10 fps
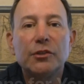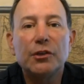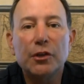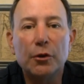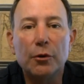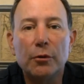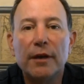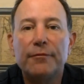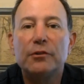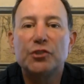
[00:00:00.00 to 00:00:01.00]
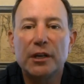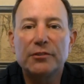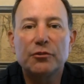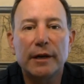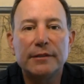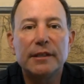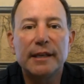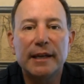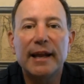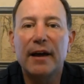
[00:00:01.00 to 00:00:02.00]
to you if you're just trying to
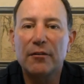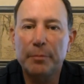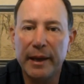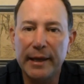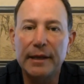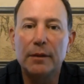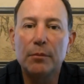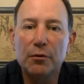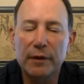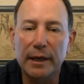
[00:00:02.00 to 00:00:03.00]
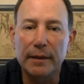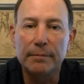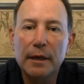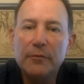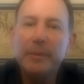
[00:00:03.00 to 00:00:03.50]
get out of pain and move again? It's